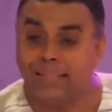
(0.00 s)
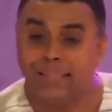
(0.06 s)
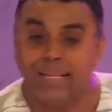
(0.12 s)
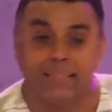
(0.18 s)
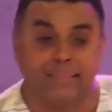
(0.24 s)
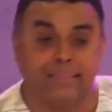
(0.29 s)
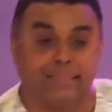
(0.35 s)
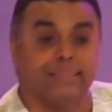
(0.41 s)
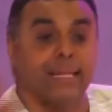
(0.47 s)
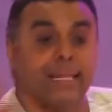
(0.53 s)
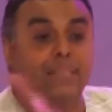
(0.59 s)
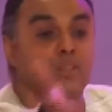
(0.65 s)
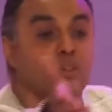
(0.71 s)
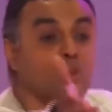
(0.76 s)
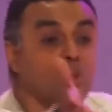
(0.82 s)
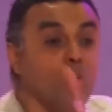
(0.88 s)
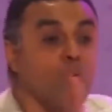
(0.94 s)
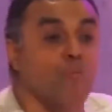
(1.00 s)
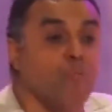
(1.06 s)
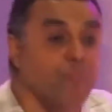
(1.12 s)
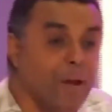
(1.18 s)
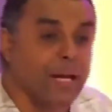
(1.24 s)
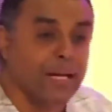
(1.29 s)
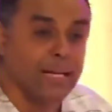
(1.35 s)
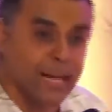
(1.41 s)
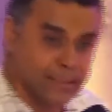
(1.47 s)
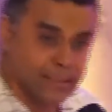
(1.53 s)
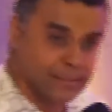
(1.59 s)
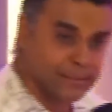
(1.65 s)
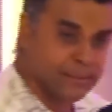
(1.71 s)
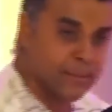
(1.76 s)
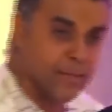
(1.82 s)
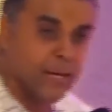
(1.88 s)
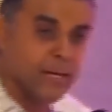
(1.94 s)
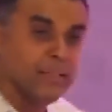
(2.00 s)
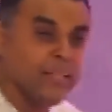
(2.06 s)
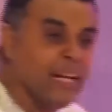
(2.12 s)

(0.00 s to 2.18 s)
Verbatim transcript: they see through fakeness. They